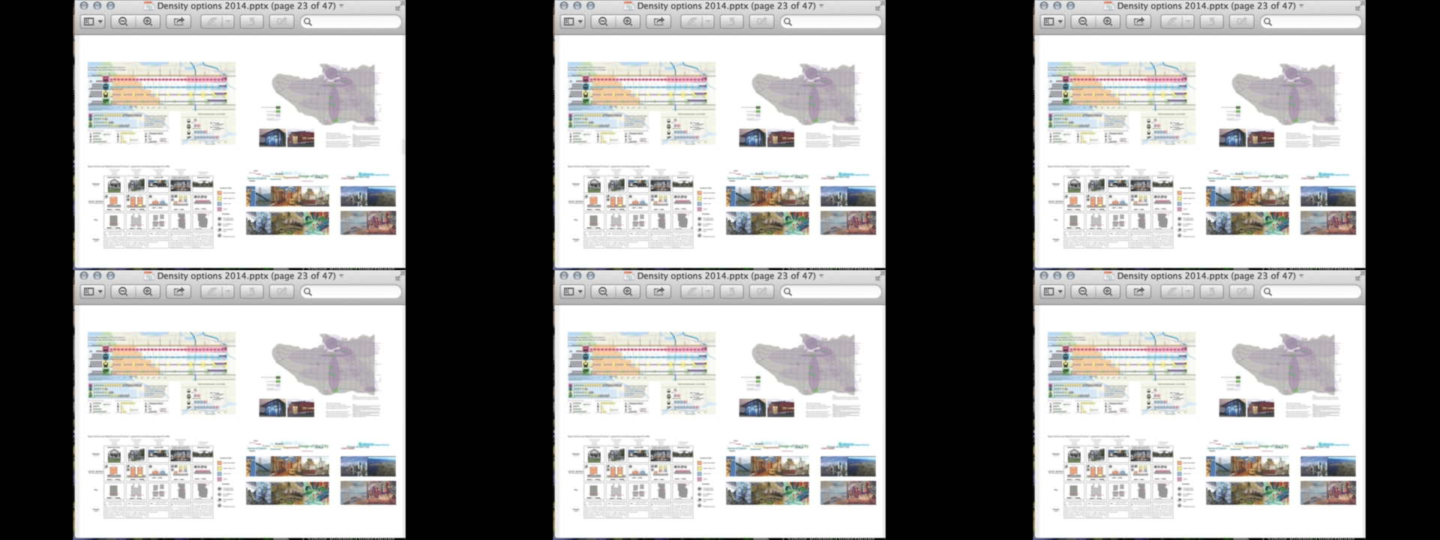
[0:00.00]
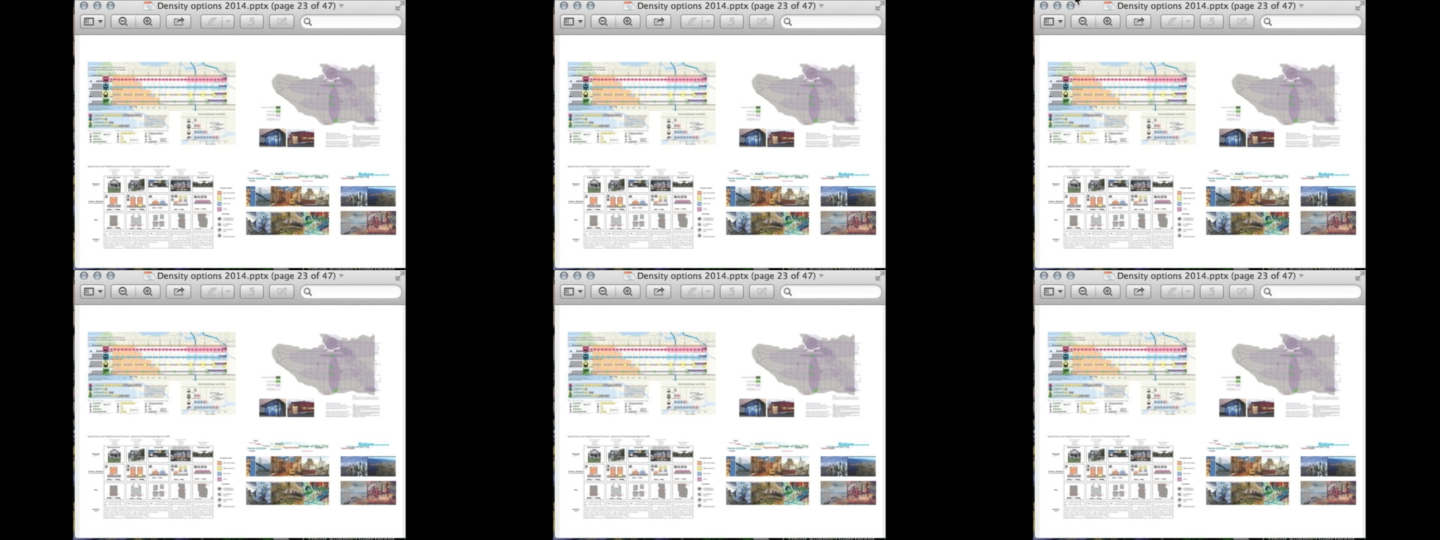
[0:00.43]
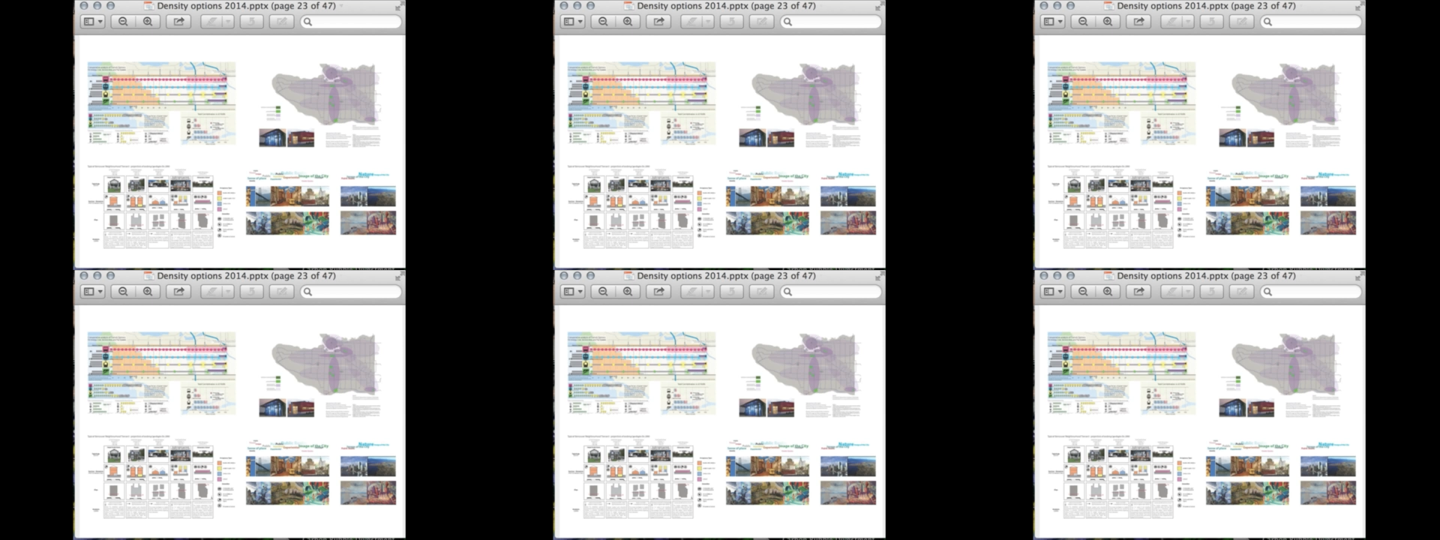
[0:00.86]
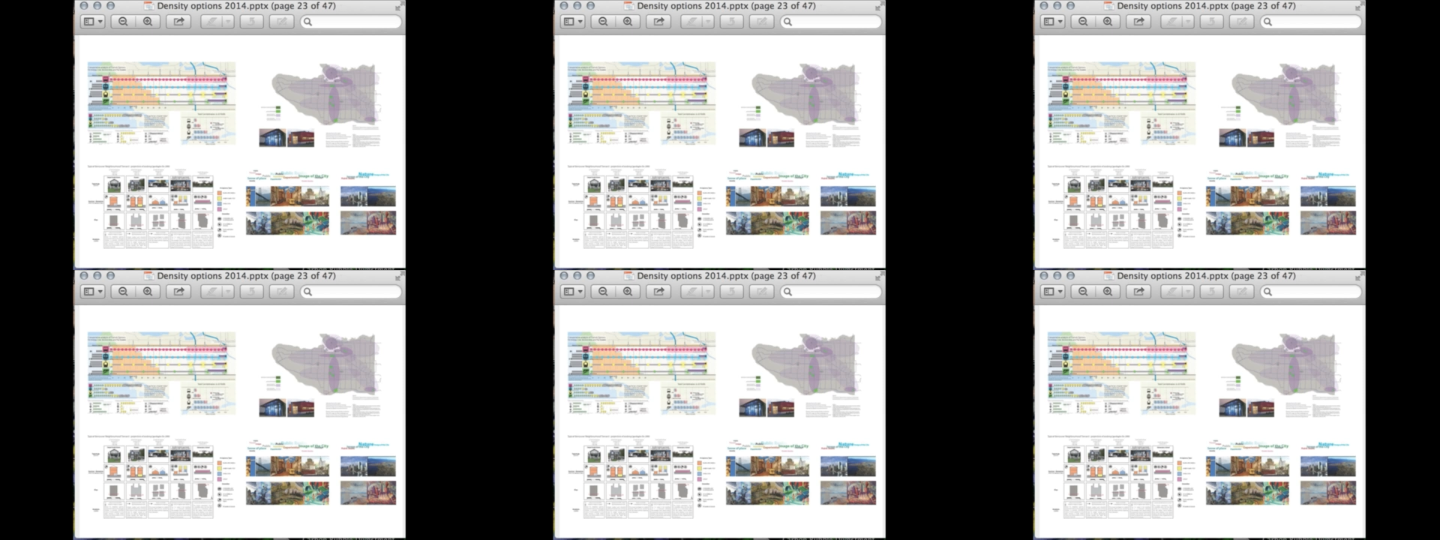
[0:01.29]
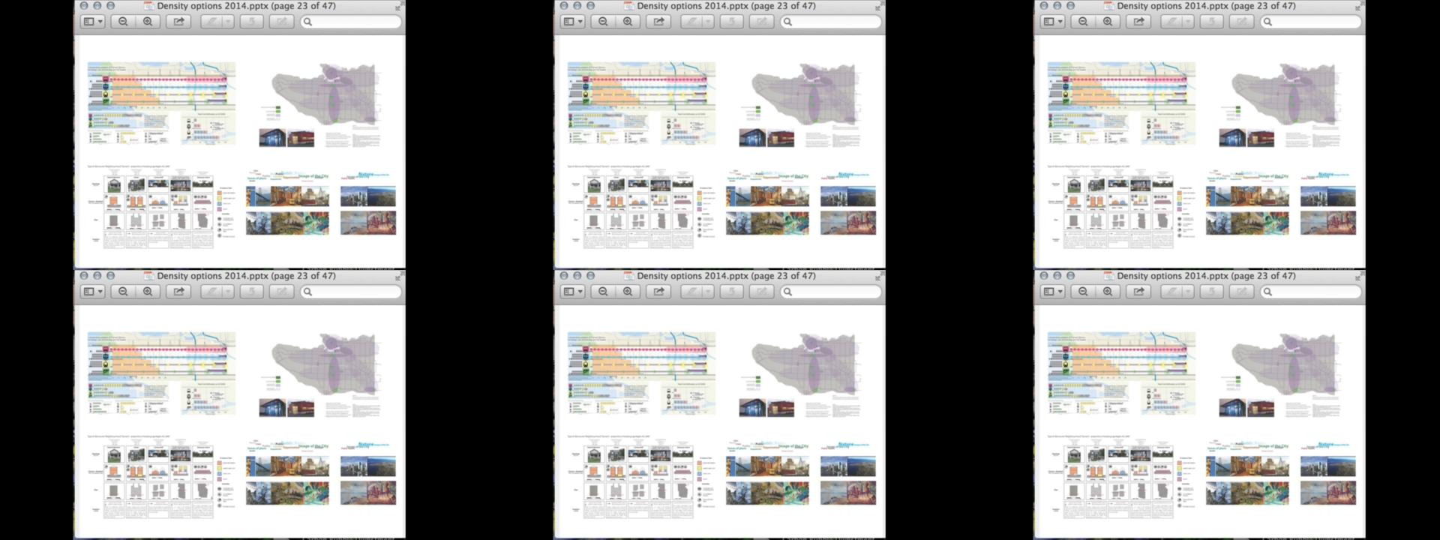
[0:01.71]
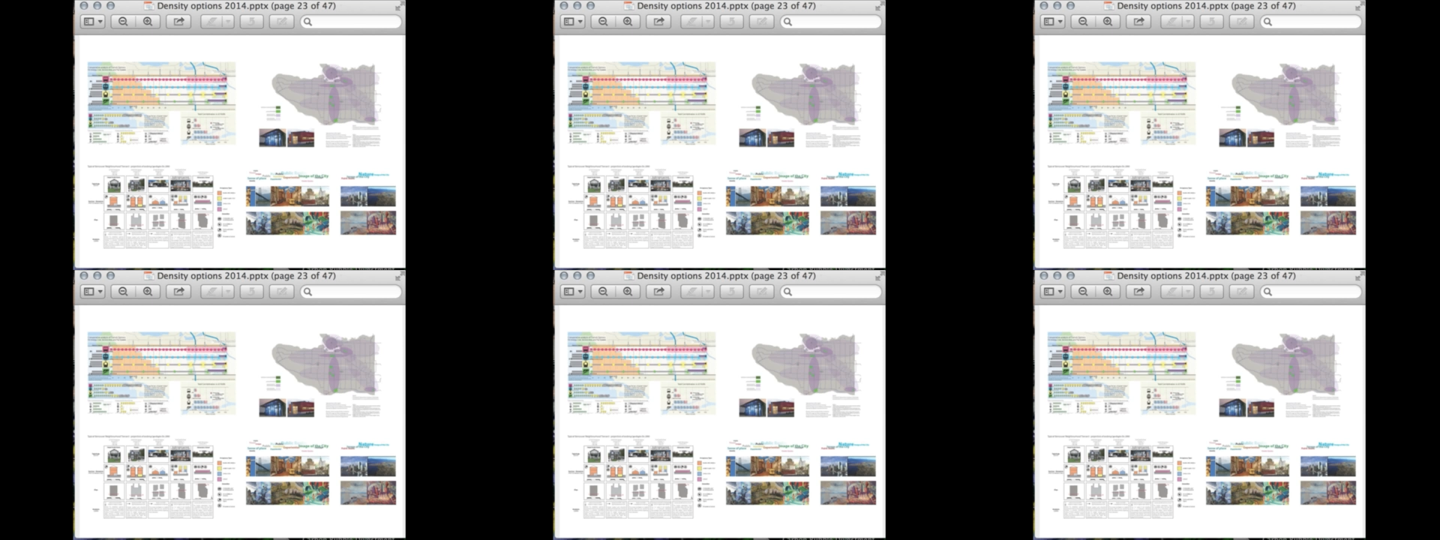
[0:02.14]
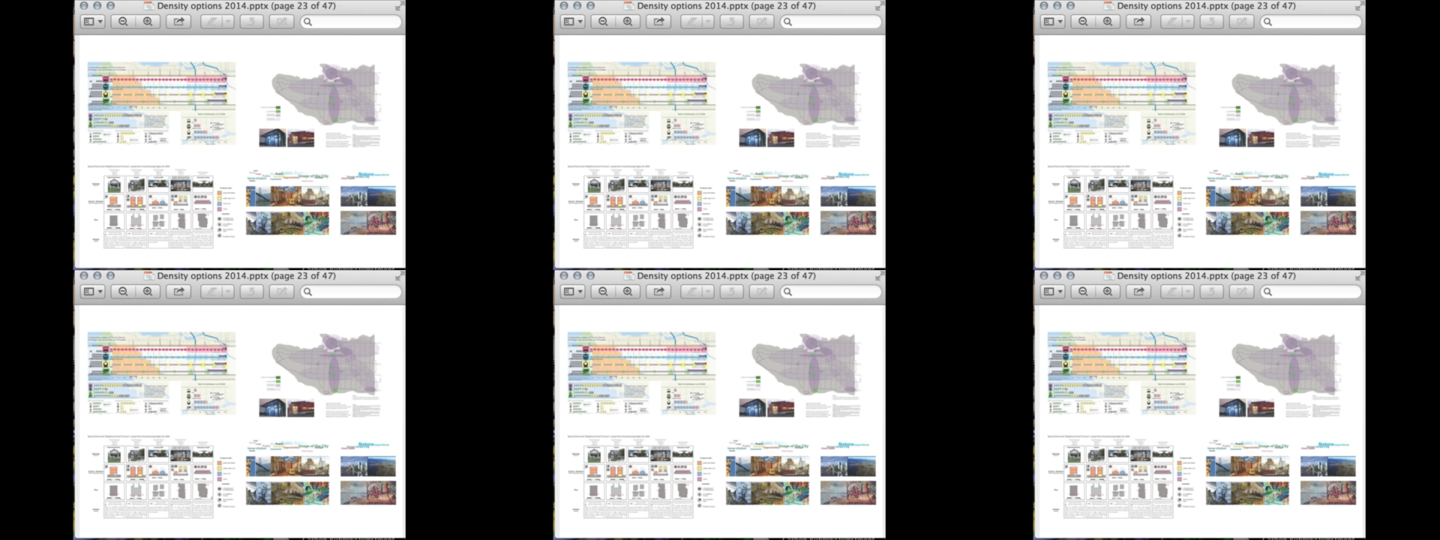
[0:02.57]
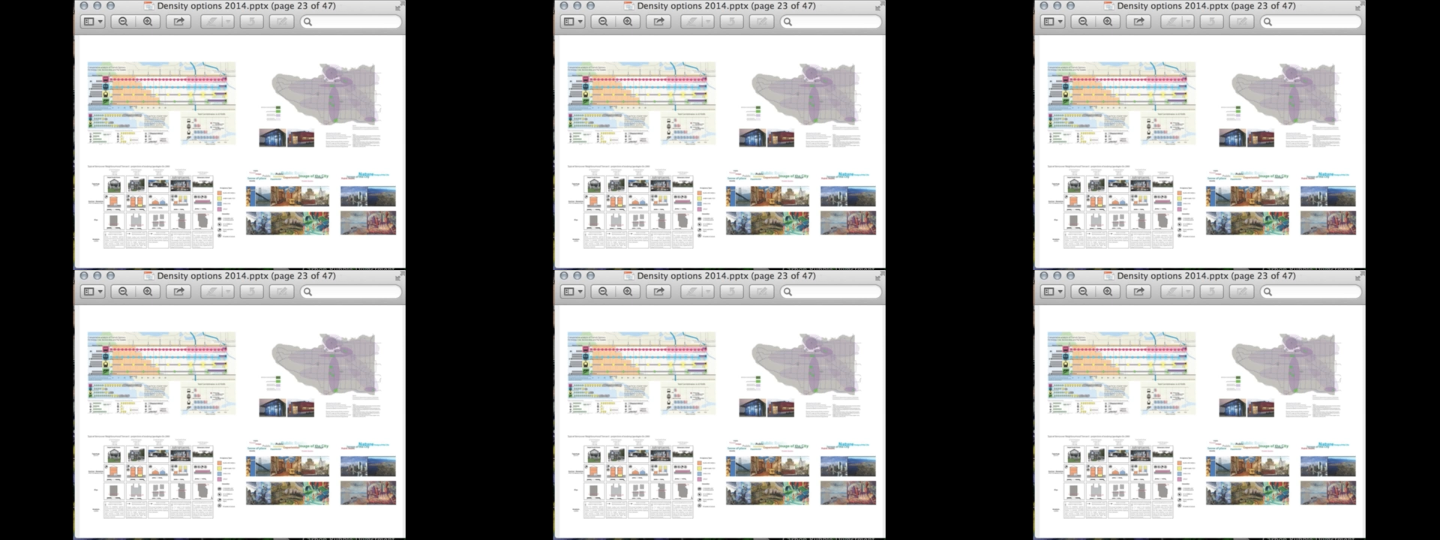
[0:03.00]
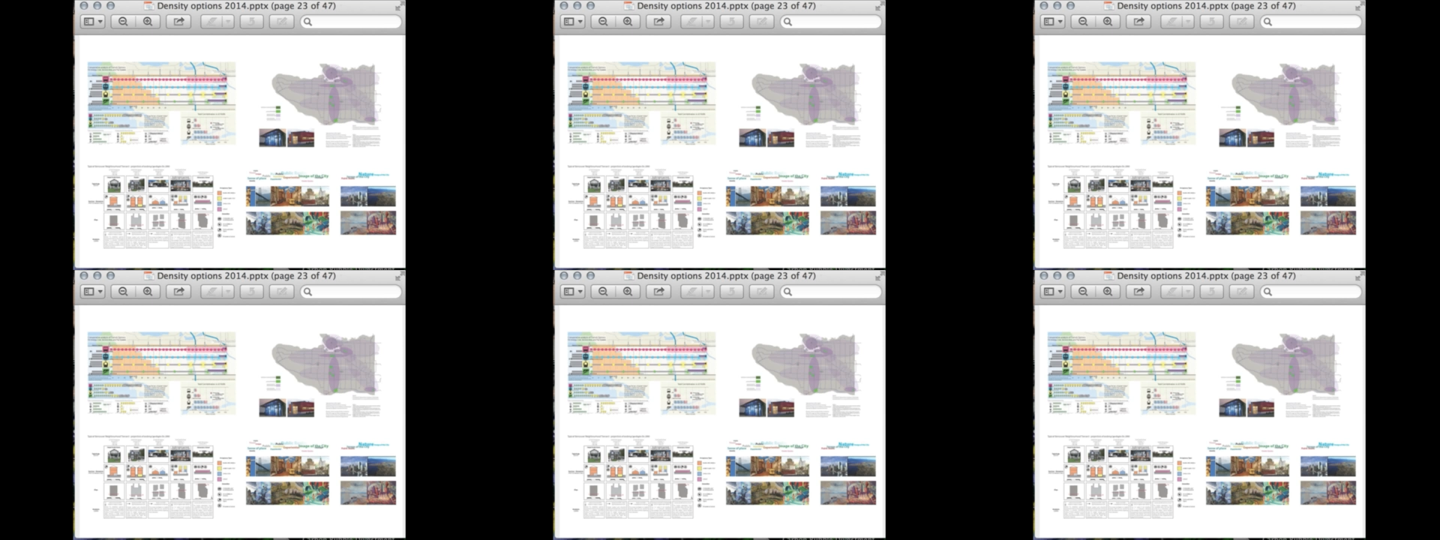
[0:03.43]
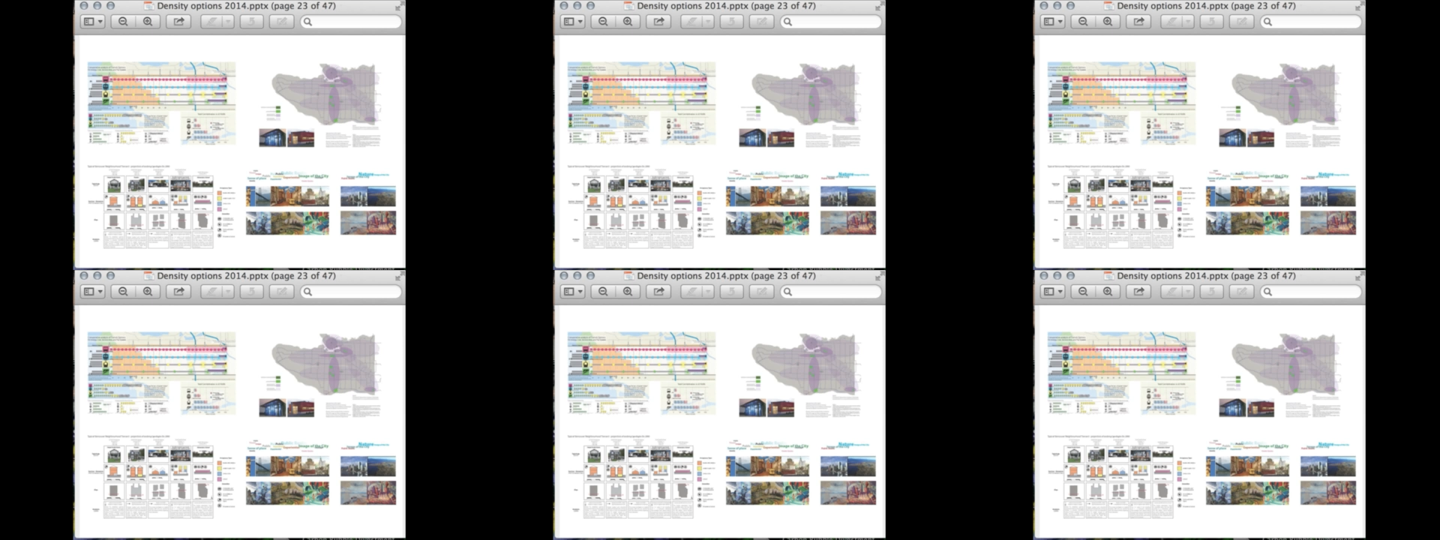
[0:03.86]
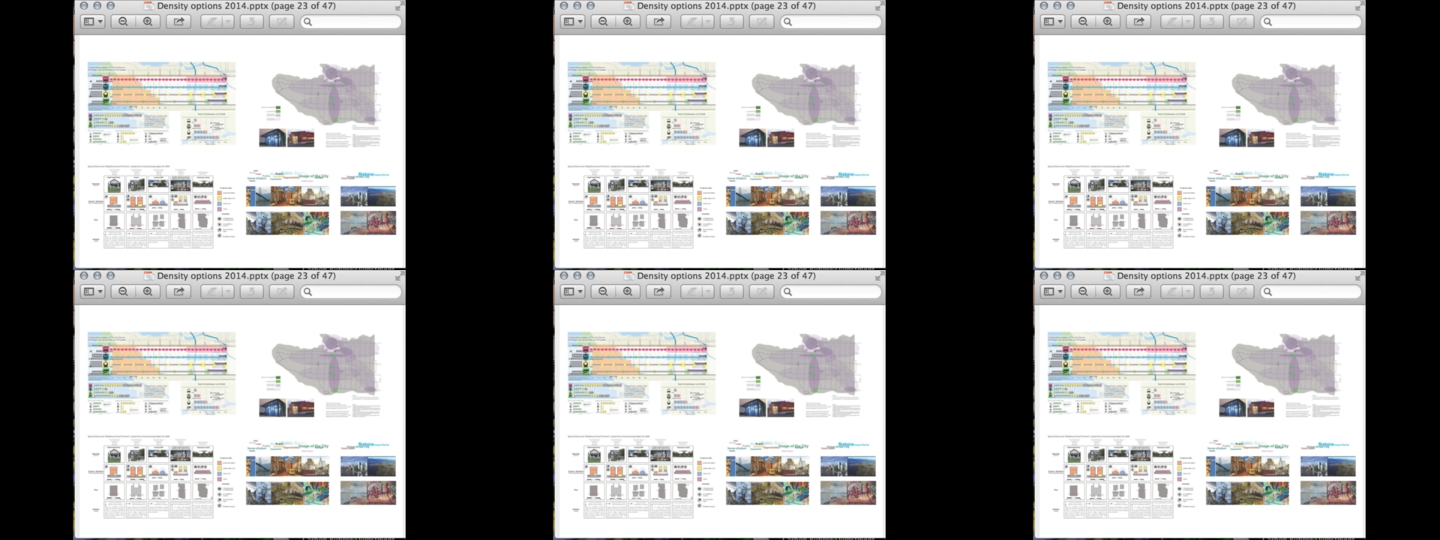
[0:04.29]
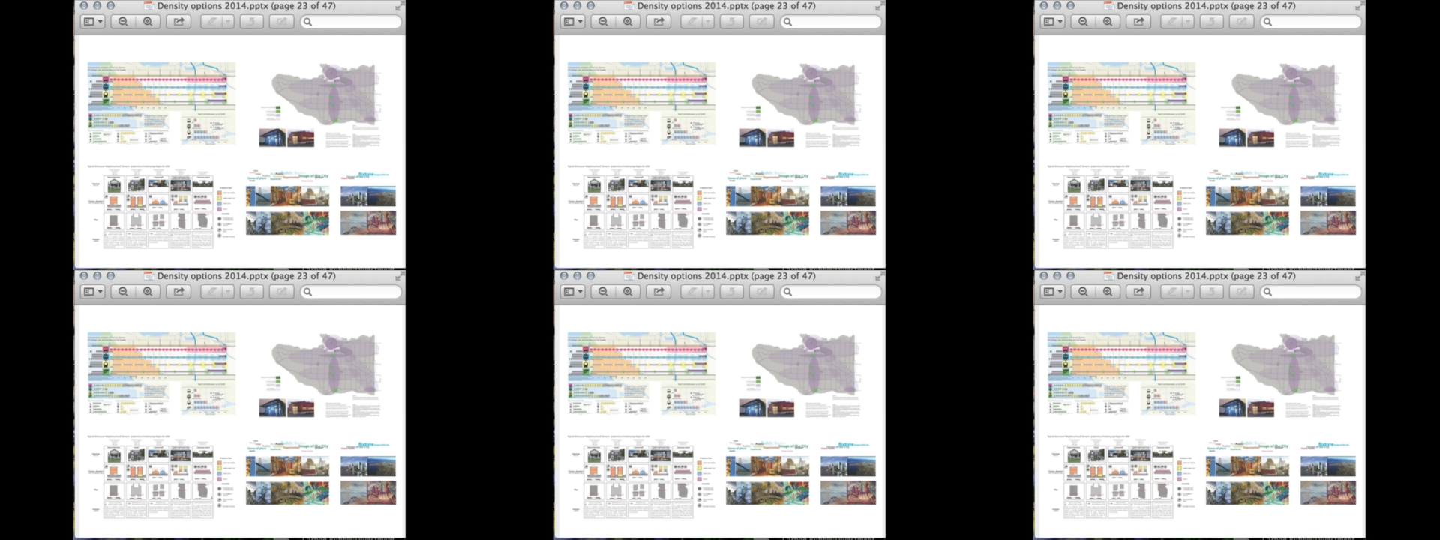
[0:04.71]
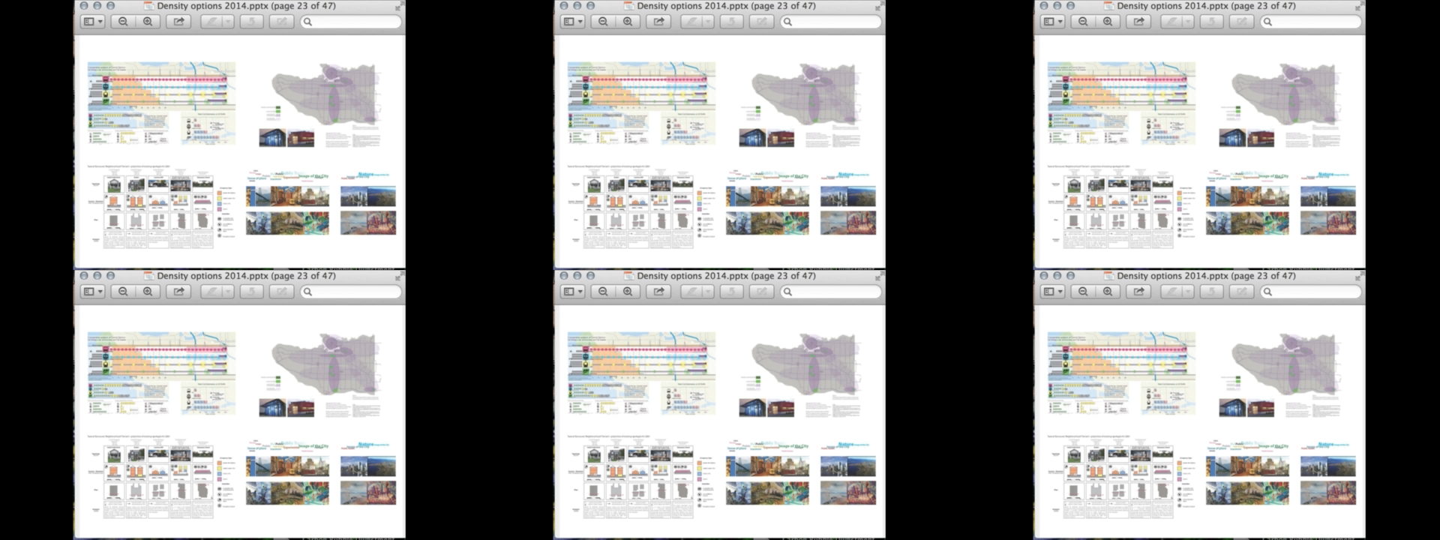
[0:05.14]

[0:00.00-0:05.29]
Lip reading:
[unreadable: no face in view]